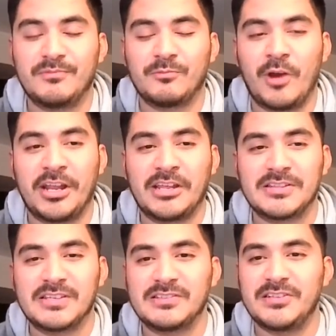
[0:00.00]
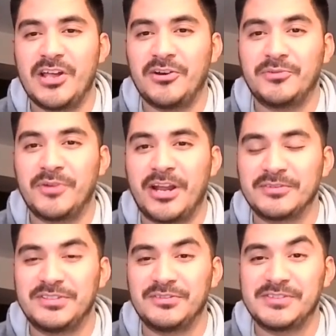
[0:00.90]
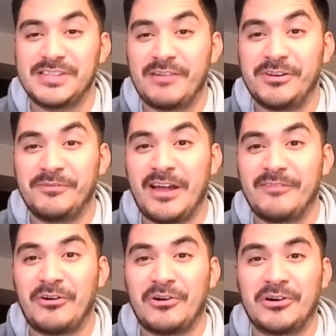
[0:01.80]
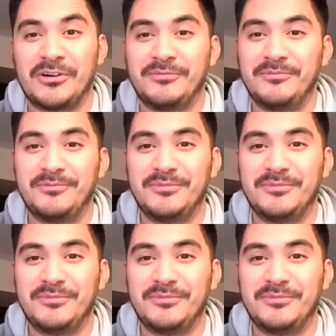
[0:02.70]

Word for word: running in the snow when I was doing 75 hard